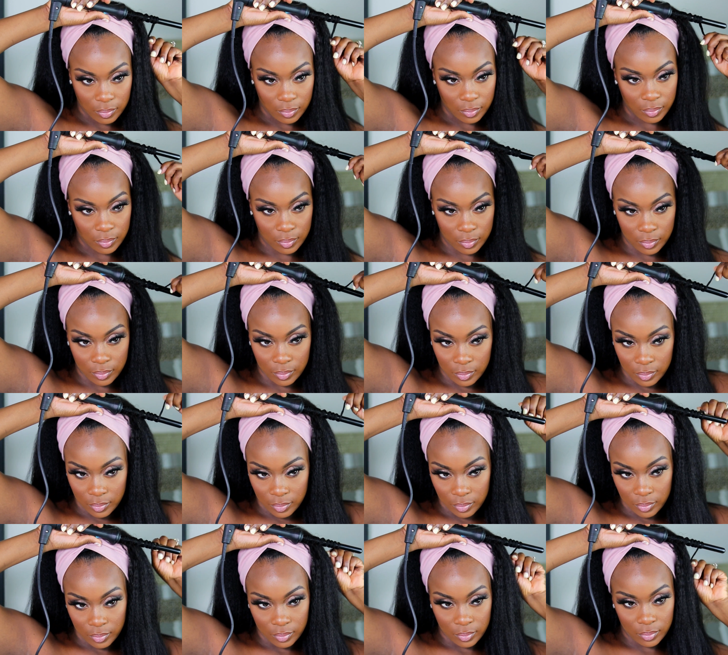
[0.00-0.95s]

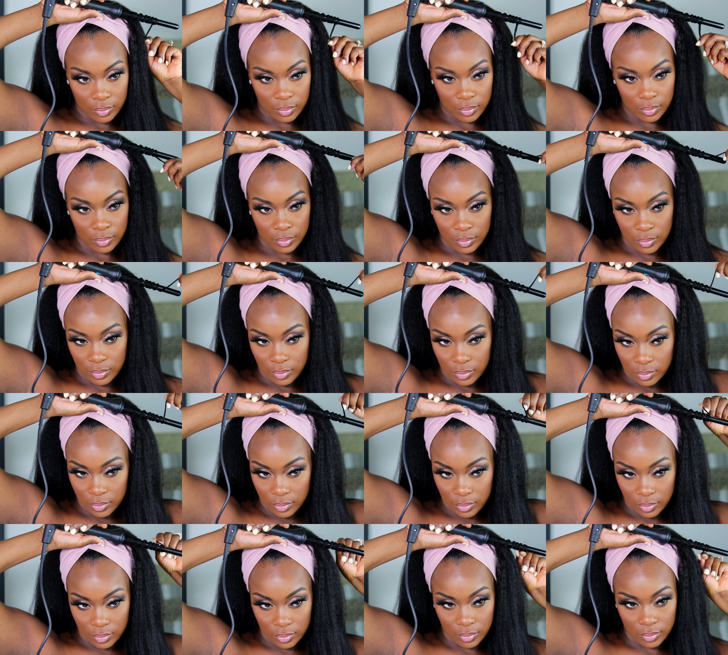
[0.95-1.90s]

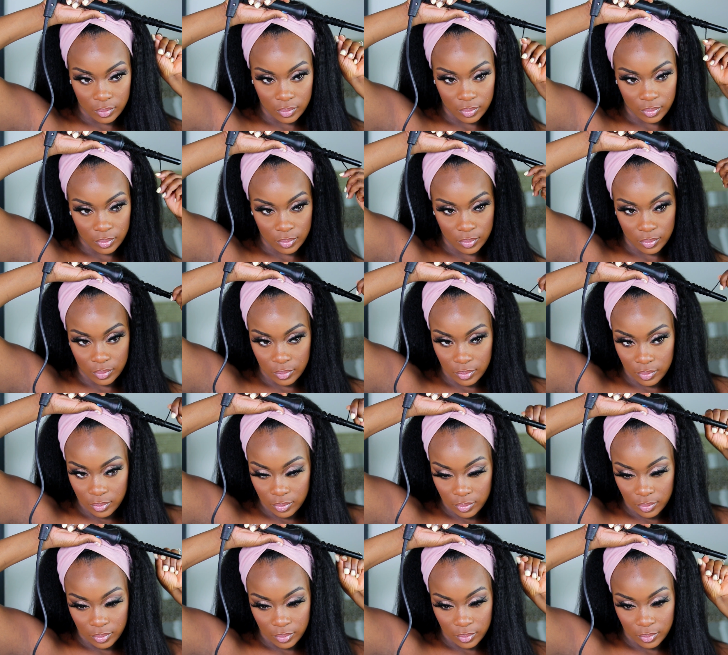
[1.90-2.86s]

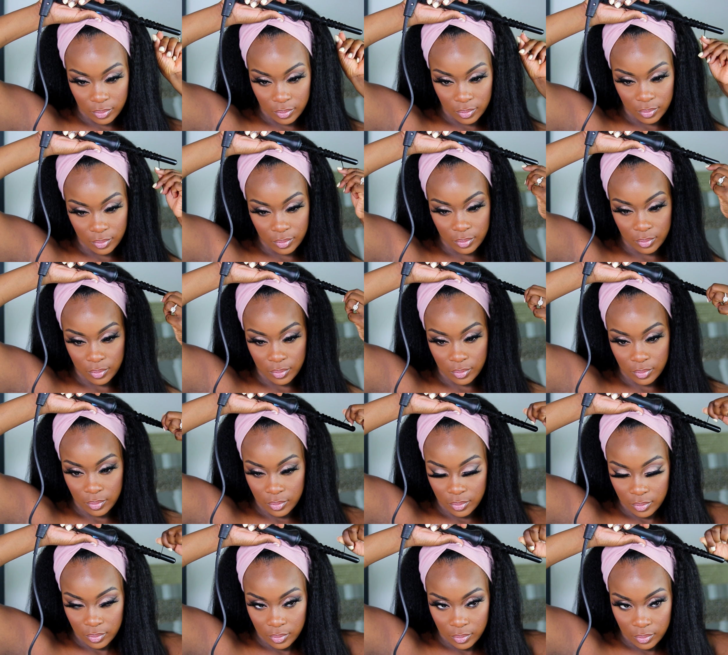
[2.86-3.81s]

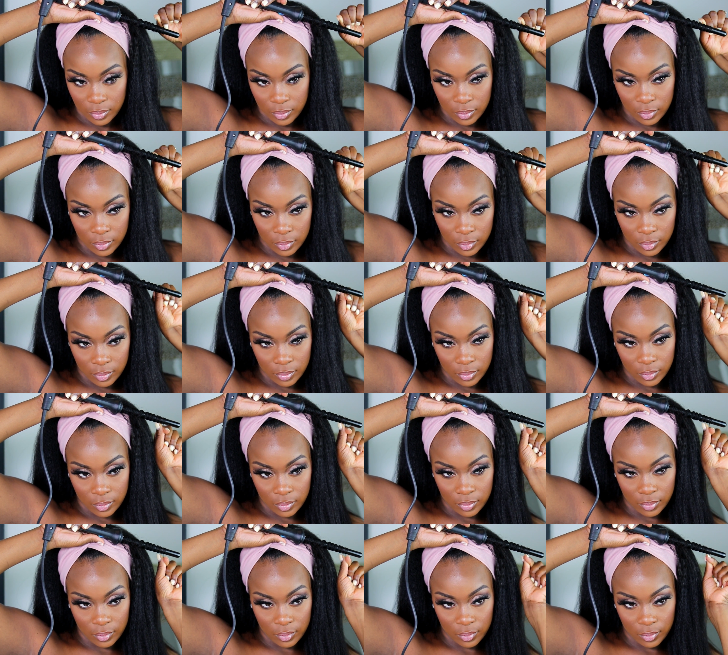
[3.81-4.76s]

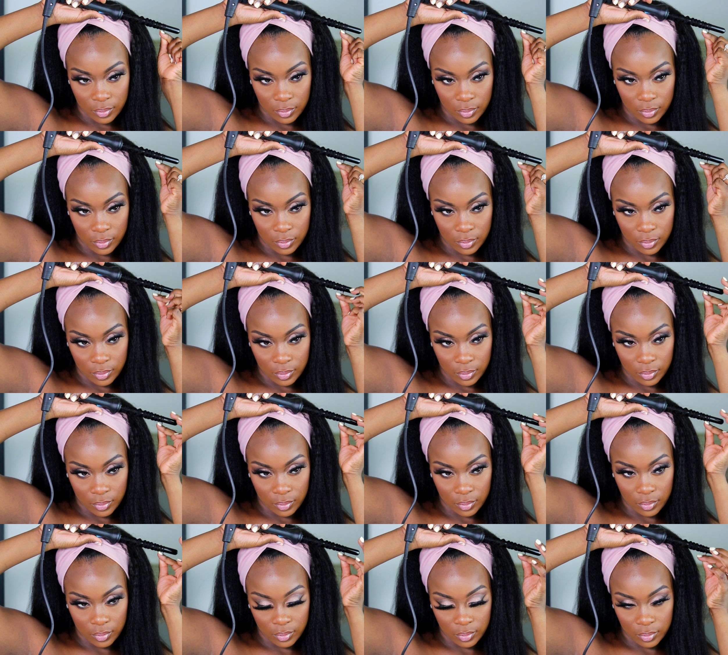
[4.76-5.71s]

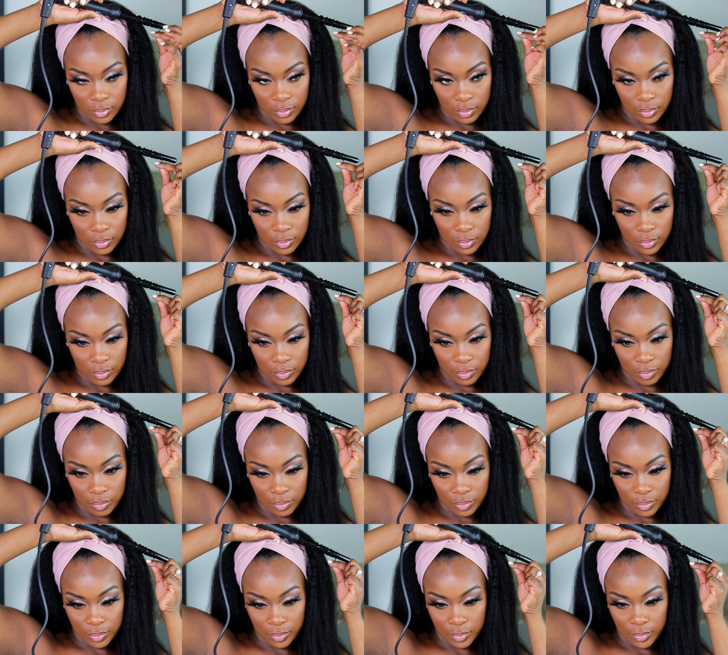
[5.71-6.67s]

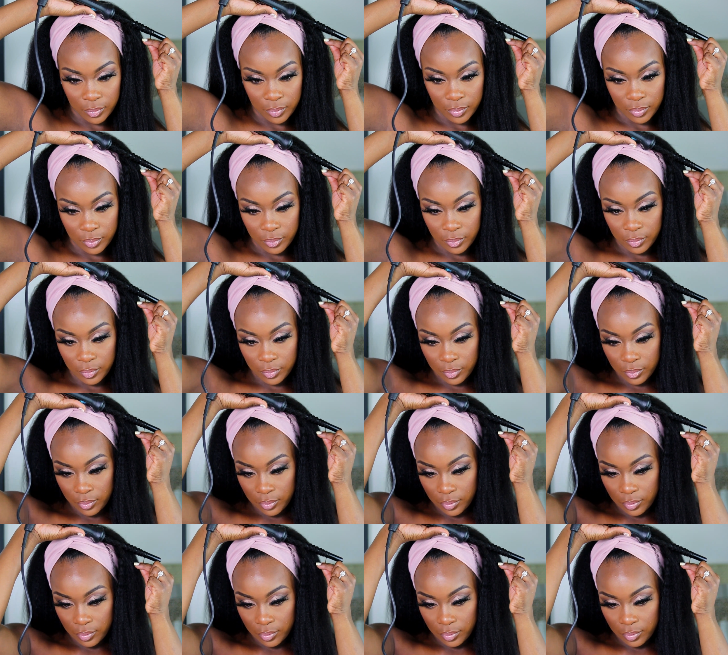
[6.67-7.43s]
(silence)